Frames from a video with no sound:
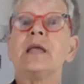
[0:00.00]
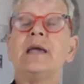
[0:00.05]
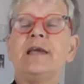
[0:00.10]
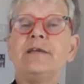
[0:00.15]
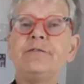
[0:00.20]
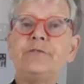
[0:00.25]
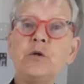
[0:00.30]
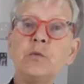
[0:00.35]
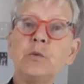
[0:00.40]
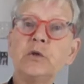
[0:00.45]

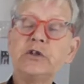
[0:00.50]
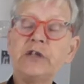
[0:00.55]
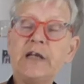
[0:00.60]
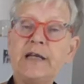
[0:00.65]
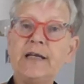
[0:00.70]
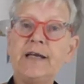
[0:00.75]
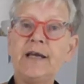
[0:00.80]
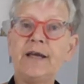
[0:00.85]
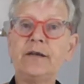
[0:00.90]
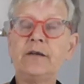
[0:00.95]
If you want
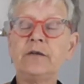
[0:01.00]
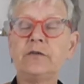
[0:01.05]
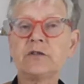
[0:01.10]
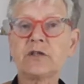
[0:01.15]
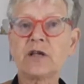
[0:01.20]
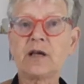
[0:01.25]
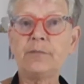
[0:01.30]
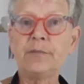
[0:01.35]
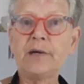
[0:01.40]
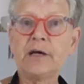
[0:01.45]
it to
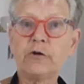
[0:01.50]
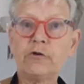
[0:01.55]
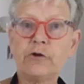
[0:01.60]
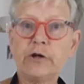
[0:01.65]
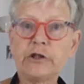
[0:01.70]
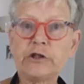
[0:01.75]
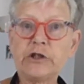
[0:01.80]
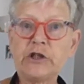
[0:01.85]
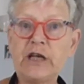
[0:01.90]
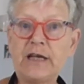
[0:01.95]
come out
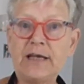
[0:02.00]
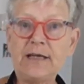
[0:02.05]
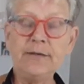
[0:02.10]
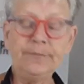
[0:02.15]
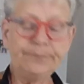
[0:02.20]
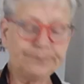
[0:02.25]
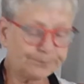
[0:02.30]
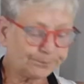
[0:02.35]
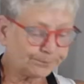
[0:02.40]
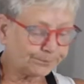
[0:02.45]
crunchy,
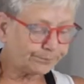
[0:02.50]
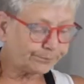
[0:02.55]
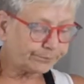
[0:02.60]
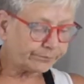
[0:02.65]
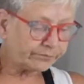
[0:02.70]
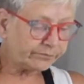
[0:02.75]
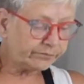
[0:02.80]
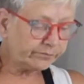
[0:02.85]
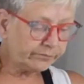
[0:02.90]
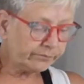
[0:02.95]

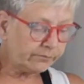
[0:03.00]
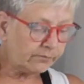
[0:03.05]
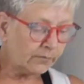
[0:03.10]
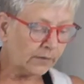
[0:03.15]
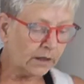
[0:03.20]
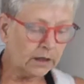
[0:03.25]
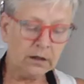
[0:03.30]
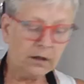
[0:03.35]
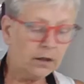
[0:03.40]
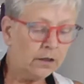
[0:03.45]

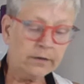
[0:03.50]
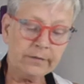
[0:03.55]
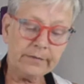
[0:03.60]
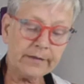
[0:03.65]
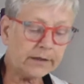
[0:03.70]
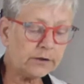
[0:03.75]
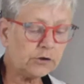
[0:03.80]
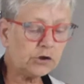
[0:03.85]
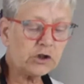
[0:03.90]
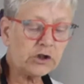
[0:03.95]

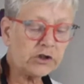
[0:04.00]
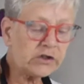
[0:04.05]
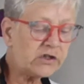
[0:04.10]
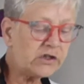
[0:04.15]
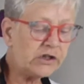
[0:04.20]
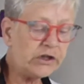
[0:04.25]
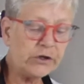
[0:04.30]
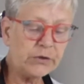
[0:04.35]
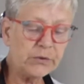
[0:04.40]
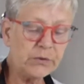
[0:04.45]
then just
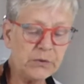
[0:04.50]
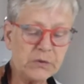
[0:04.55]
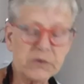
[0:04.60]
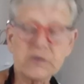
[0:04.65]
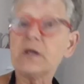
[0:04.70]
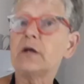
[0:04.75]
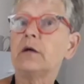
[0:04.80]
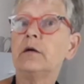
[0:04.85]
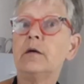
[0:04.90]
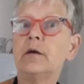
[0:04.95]

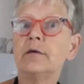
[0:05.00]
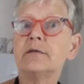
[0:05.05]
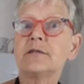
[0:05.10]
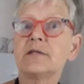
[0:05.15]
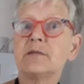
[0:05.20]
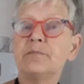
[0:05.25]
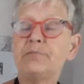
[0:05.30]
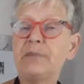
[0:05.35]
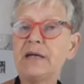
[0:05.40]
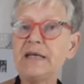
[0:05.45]
use
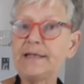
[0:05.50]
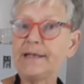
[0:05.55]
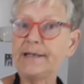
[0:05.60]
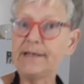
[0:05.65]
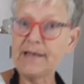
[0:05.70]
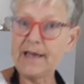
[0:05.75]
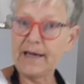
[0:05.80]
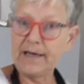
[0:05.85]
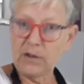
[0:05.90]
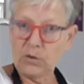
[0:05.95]
some
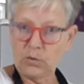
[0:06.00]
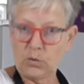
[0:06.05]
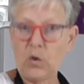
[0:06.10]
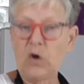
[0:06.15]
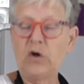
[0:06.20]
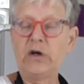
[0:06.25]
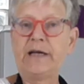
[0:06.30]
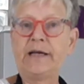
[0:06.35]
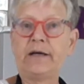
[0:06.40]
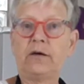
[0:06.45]
beaten egg
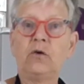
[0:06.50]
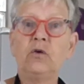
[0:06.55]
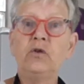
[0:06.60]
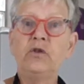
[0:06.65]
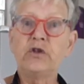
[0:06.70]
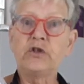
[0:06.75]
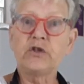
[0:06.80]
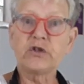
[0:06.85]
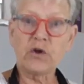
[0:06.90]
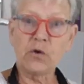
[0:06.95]
white
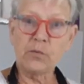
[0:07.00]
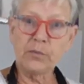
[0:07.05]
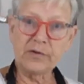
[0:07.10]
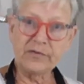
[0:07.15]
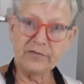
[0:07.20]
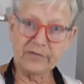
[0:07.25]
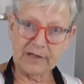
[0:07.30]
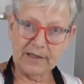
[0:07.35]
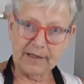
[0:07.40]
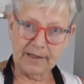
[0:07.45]
on the top
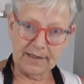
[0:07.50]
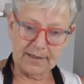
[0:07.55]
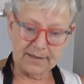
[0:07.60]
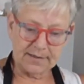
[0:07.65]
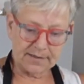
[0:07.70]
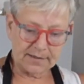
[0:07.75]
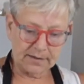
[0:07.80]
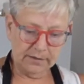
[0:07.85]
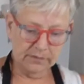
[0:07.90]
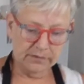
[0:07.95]
of
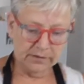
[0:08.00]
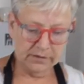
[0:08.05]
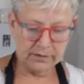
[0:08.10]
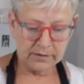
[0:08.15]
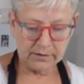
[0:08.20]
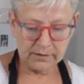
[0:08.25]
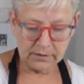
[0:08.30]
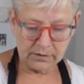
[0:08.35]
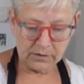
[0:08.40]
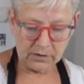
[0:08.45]
these
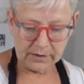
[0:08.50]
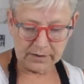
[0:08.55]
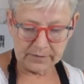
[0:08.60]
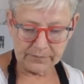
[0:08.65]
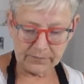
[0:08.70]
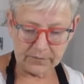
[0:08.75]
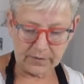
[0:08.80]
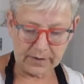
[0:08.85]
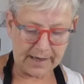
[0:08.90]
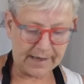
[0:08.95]

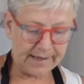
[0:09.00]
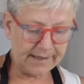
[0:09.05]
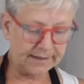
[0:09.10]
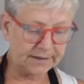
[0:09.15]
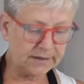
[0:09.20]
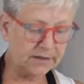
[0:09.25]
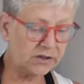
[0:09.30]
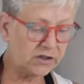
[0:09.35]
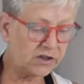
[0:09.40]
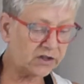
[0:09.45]

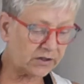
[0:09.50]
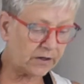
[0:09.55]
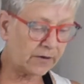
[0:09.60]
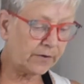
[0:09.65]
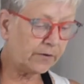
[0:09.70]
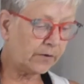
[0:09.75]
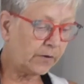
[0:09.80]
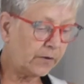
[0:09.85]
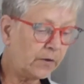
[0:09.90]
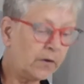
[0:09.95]
and
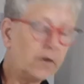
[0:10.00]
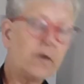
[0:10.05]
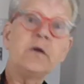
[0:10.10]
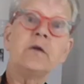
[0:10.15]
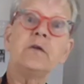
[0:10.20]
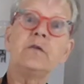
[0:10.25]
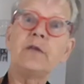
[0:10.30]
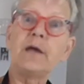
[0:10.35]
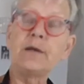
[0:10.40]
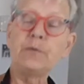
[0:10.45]

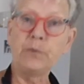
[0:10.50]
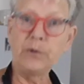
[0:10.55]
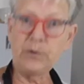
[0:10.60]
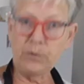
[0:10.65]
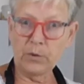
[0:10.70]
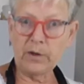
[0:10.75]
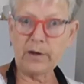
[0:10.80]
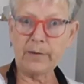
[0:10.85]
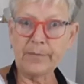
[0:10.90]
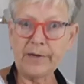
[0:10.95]
they
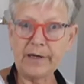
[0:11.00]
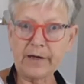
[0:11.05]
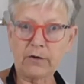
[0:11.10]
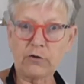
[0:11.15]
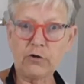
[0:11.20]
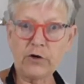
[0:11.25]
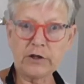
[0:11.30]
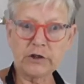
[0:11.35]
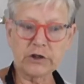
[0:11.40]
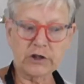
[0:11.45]
will come out
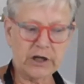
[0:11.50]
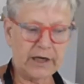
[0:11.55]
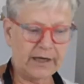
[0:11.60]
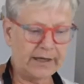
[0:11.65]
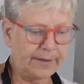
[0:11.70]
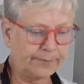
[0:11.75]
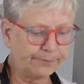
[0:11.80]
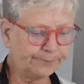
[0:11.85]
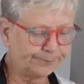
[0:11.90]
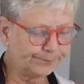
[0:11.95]
crunchy.